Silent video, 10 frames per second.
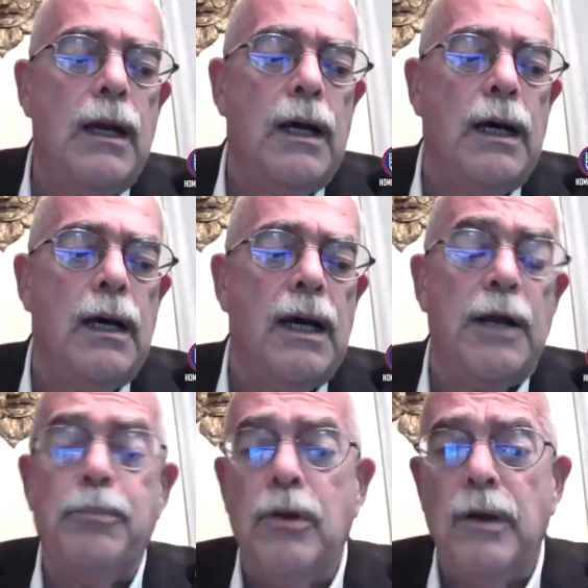Uh,
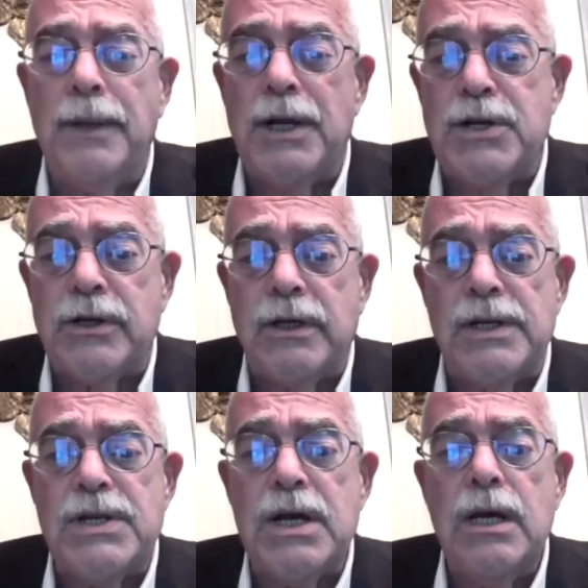unemployment
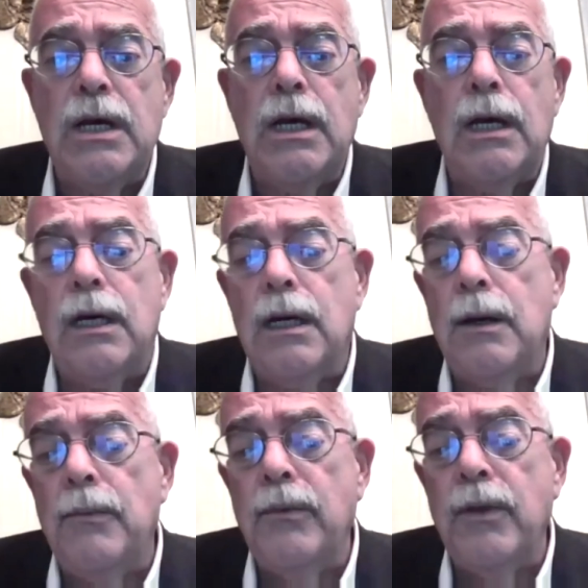insurance,
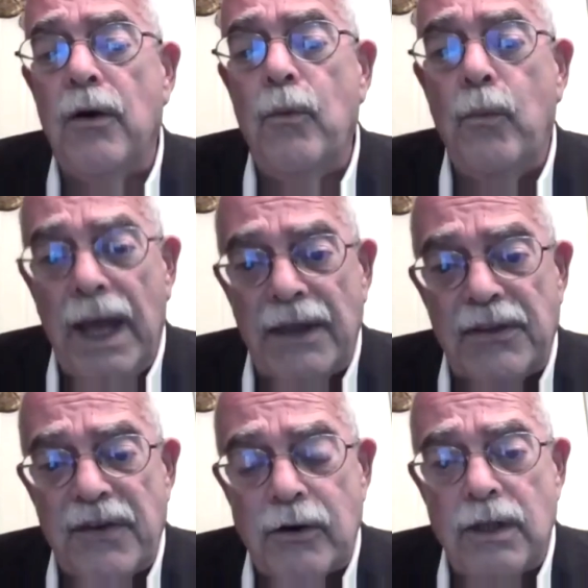uh, you know, at
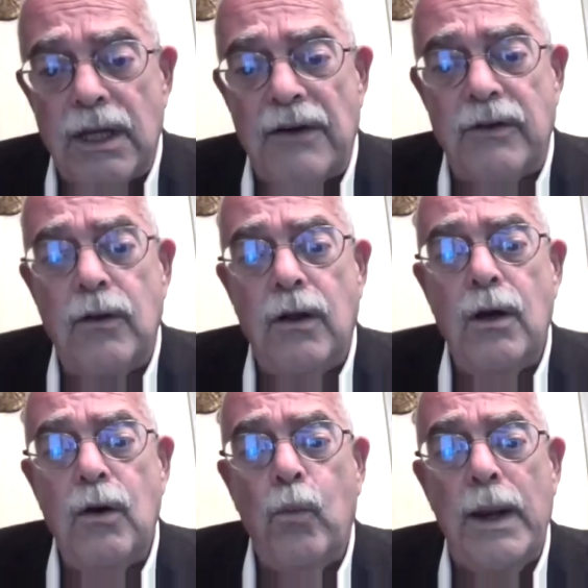the federal
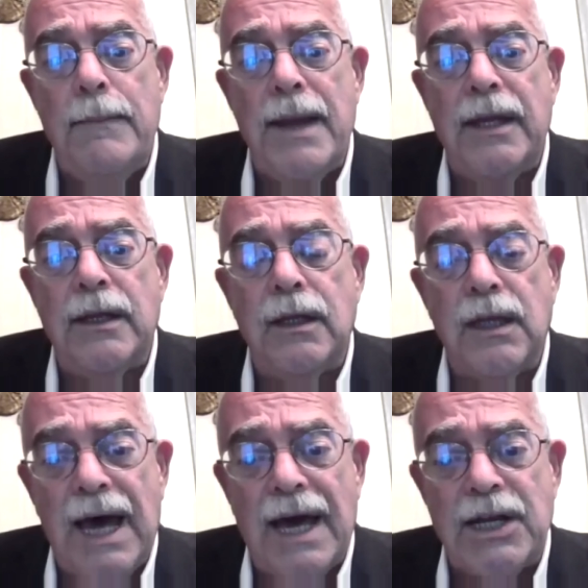level, we made a
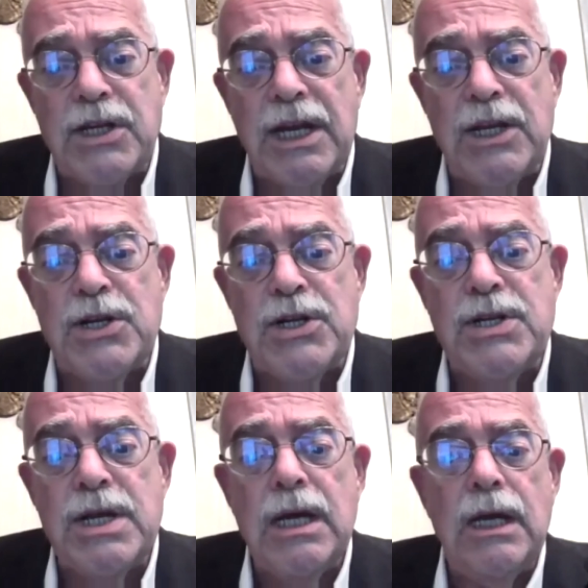lot of
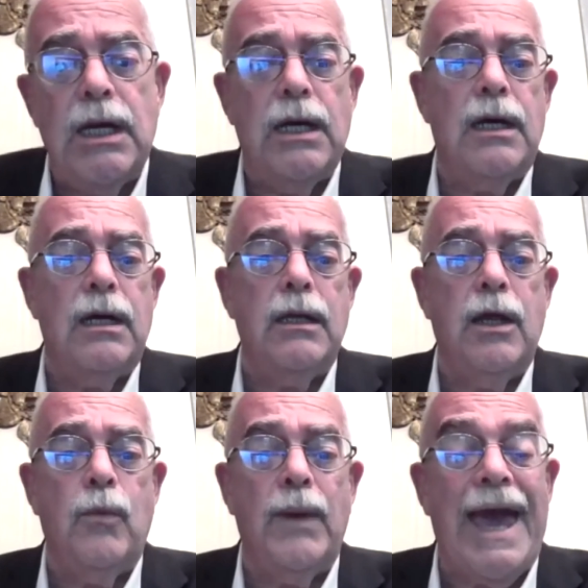changes. Uh, you
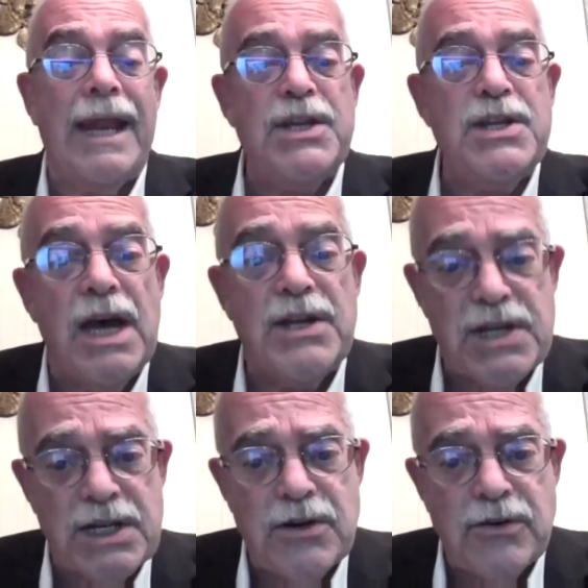know, we added a
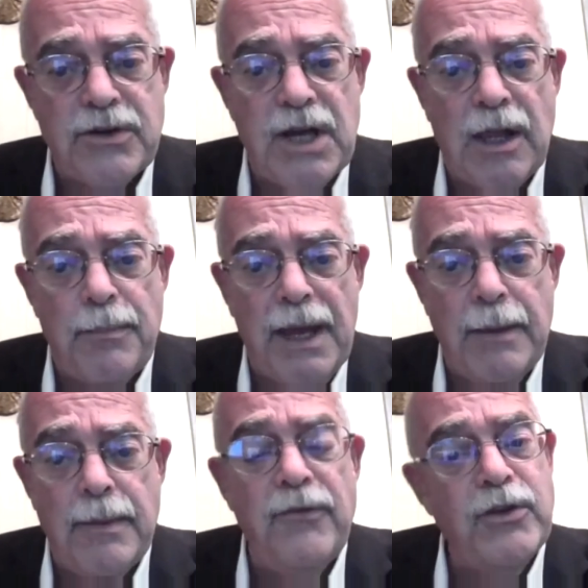$600
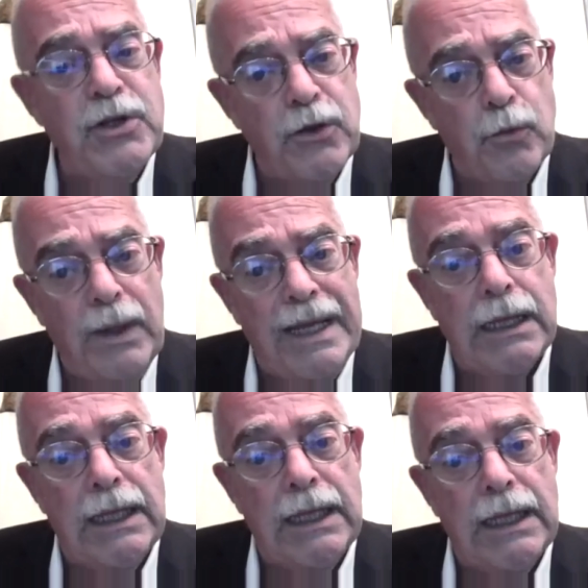payment to the
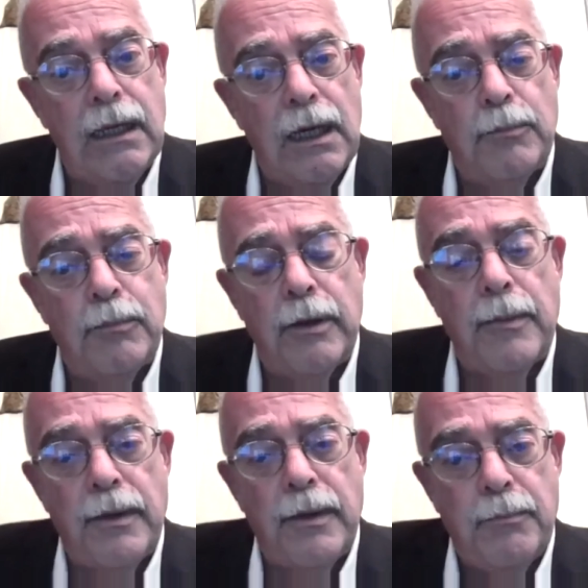weekly
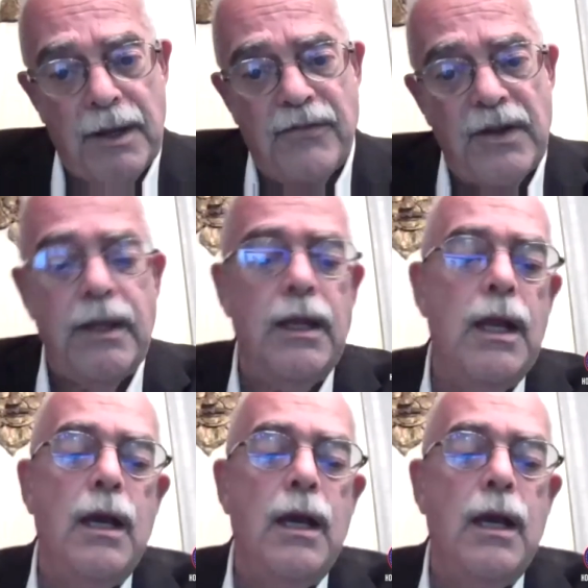unemployment benefit